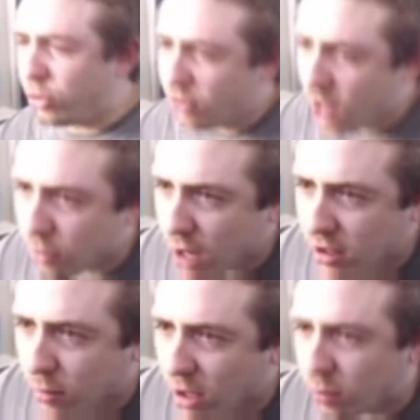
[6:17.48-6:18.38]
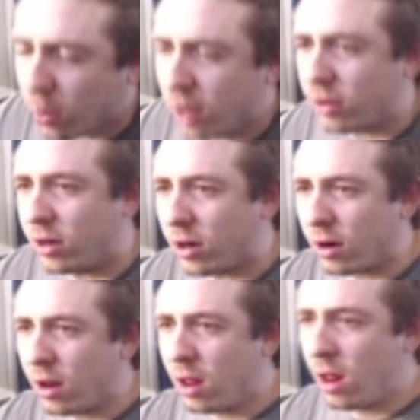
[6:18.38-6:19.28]
what should I write to my sponsor
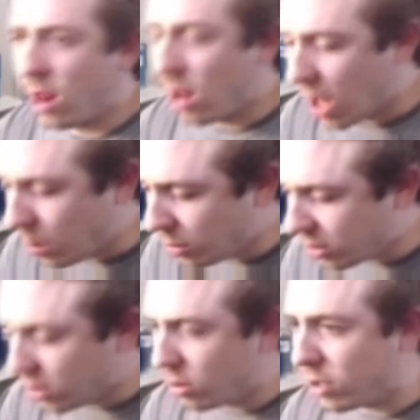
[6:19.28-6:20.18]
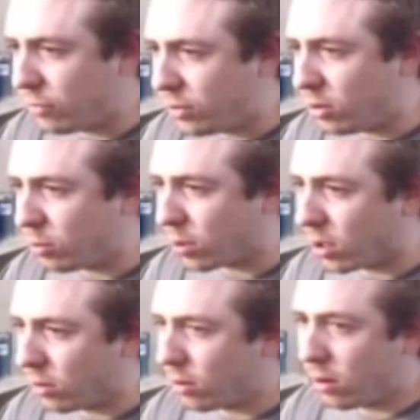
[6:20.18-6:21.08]
here? I'm just a little confused,
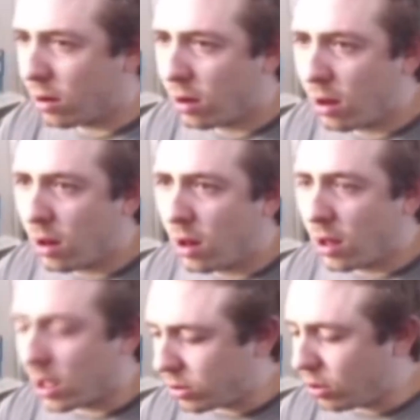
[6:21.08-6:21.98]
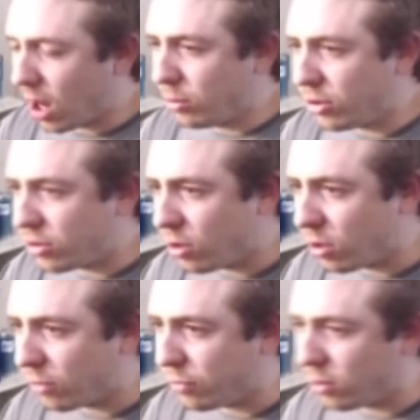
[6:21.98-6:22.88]
bro. Like, dude, I'm just so
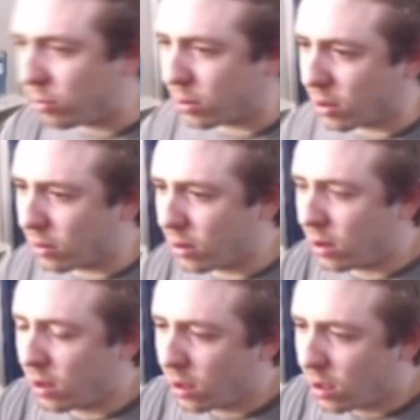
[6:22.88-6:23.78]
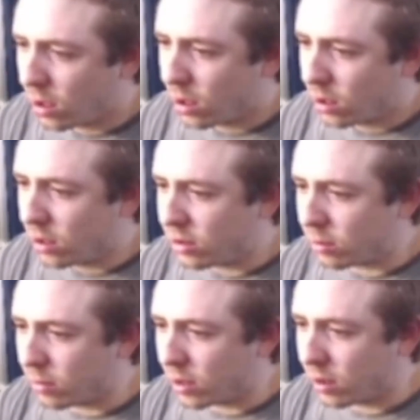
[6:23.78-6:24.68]
confused, bro.
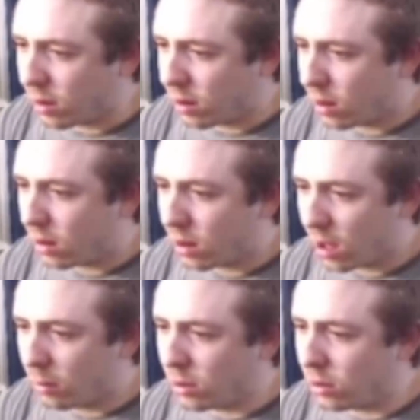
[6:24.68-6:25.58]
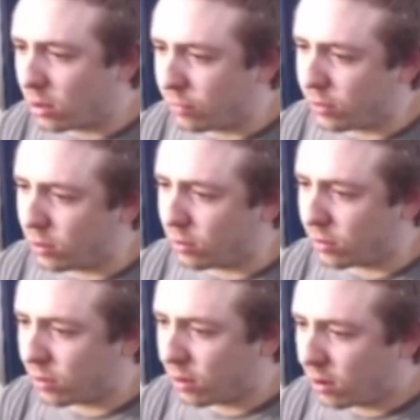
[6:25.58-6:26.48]
Listen, man, I'm a little
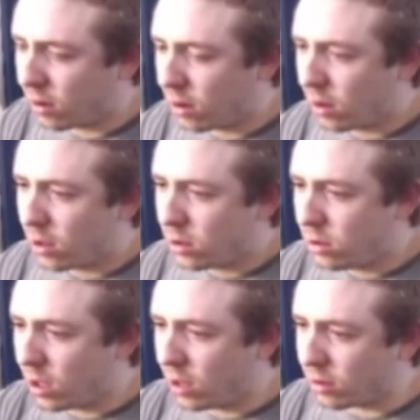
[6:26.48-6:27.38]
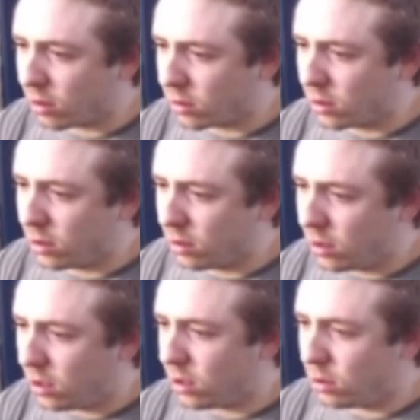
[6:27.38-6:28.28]
confused. You guys are
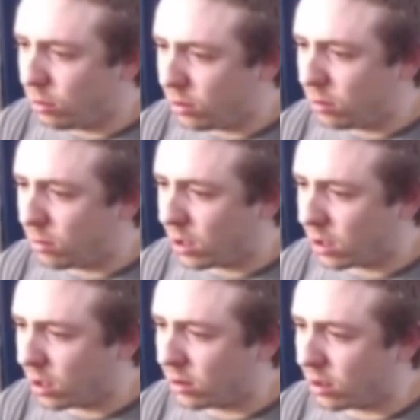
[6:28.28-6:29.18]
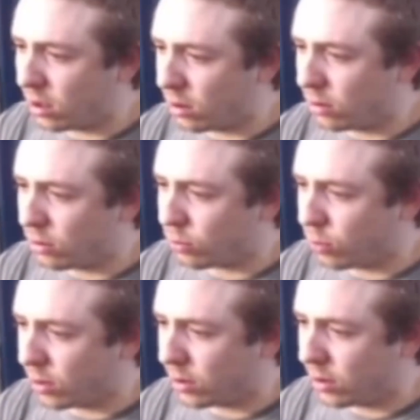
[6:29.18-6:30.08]
literally using my content on your
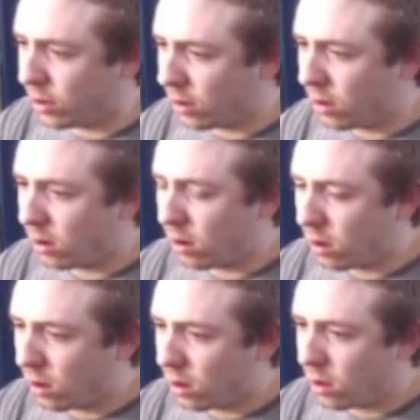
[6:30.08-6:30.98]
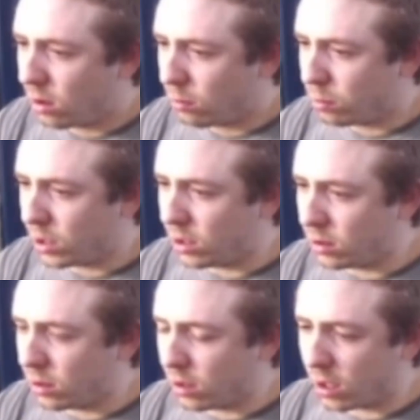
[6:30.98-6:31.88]
Twitter,
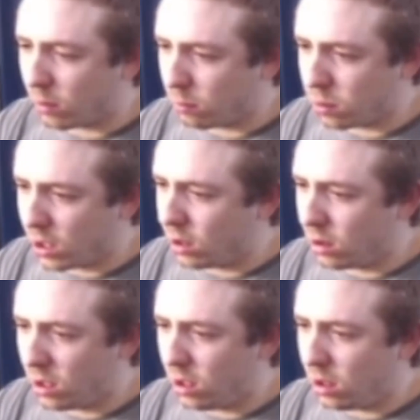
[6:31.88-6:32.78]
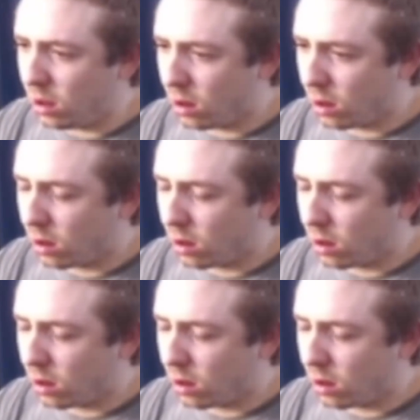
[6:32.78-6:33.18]
blatant, like blatantly,